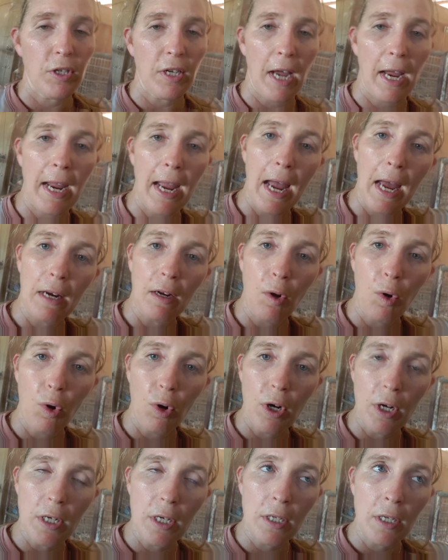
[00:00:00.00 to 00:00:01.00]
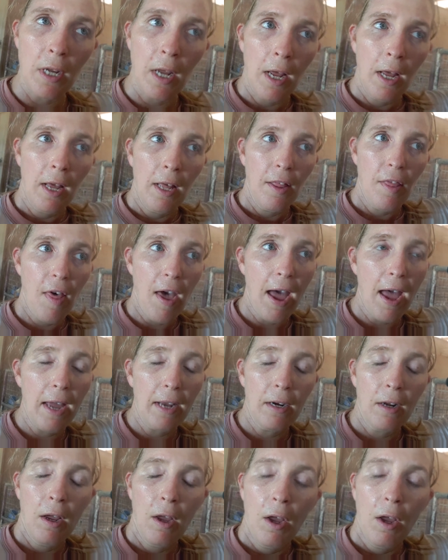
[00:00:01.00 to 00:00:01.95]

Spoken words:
I had a horse that